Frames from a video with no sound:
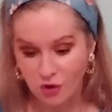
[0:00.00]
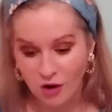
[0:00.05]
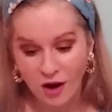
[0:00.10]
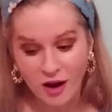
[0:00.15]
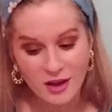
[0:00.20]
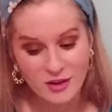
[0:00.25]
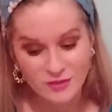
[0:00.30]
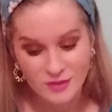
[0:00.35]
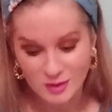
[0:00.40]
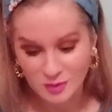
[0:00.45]

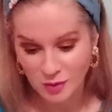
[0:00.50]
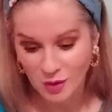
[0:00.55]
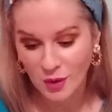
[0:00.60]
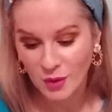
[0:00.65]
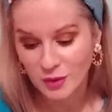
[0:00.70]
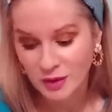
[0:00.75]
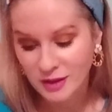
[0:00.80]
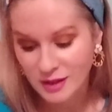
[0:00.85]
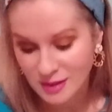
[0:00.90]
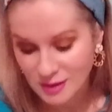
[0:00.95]
drive is
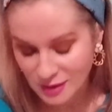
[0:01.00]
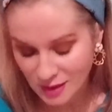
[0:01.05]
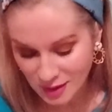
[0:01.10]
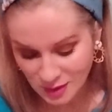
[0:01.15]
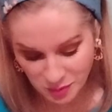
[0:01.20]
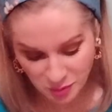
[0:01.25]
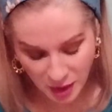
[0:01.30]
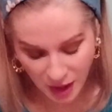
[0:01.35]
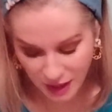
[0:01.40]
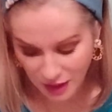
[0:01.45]
gonna is,
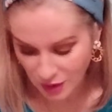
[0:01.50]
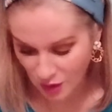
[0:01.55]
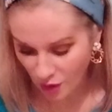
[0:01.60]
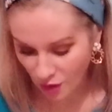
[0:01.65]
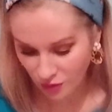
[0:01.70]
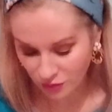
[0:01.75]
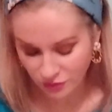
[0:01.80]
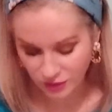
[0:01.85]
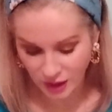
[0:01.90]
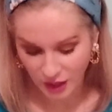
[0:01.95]
is paying
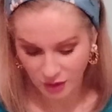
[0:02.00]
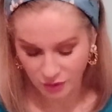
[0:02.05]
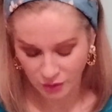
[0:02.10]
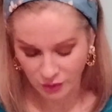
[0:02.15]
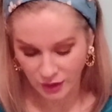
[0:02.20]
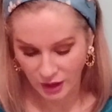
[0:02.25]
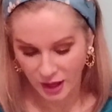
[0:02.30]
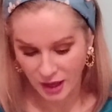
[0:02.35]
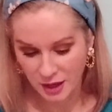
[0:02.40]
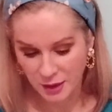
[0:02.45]
off now,
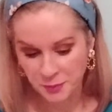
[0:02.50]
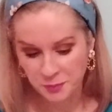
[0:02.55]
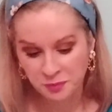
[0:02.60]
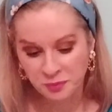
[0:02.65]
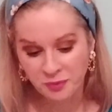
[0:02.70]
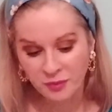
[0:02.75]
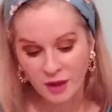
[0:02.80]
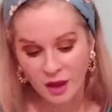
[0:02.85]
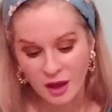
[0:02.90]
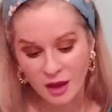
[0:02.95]
okay?
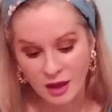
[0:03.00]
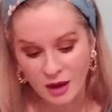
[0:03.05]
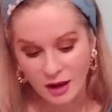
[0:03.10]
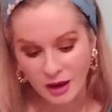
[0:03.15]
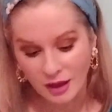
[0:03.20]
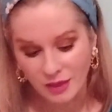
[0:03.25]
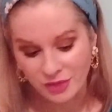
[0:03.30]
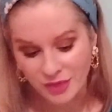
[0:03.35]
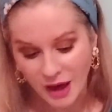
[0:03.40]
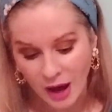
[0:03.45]

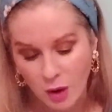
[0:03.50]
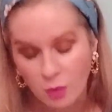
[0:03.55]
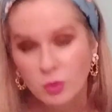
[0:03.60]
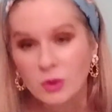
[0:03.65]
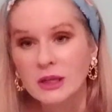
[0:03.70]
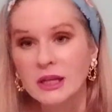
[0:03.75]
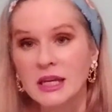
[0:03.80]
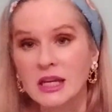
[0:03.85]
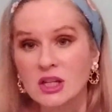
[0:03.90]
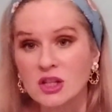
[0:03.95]
And that
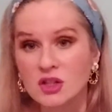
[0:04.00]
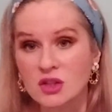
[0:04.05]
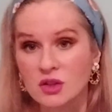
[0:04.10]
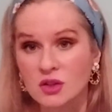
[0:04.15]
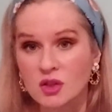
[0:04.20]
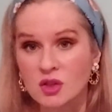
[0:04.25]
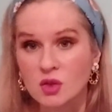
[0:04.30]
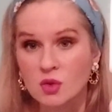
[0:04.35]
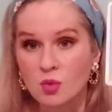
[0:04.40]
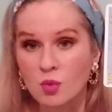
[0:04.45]
will lead to
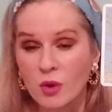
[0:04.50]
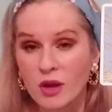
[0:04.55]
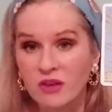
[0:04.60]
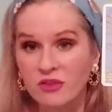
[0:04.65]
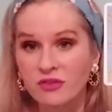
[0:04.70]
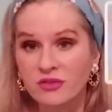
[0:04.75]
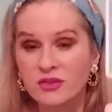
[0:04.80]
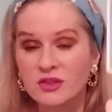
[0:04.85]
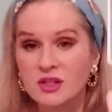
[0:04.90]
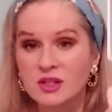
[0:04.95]

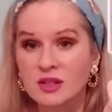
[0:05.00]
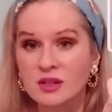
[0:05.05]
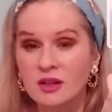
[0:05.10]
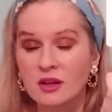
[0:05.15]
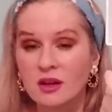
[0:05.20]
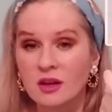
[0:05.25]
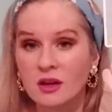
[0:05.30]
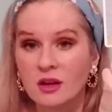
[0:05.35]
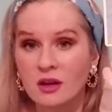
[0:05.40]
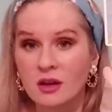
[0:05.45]
swift
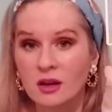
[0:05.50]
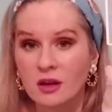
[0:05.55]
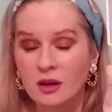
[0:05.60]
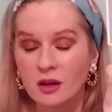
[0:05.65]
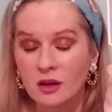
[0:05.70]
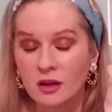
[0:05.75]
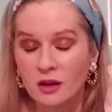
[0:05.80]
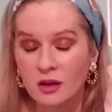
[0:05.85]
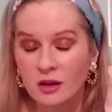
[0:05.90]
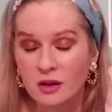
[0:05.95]

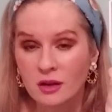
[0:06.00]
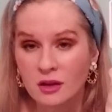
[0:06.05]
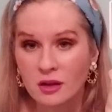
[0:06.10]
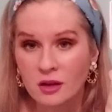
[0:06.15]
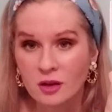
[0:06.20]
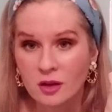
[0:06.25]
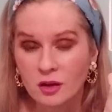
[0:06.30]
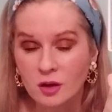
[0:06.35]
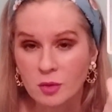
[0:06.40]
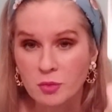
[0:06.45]

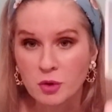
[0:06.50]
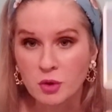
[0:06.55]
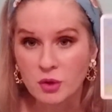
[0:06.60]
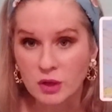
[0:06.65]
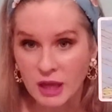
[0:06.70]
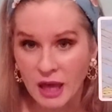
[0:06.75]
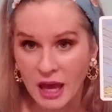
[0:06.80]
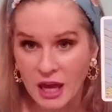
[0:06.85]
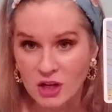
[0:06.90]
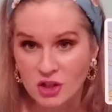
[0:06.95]

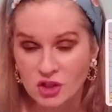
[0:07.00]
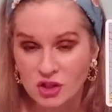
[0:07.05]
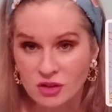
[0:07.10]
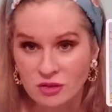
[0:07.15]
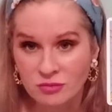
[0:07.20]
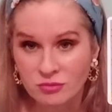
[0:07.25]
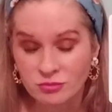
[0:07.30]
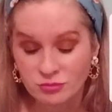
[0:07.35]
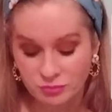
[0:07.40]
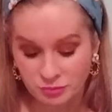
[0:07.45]
communication